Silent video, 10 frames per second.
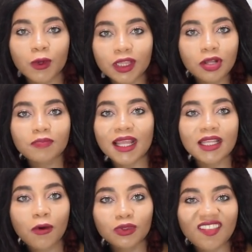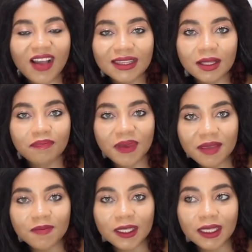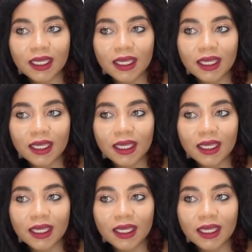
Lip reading: We thought by now we would have had the baby.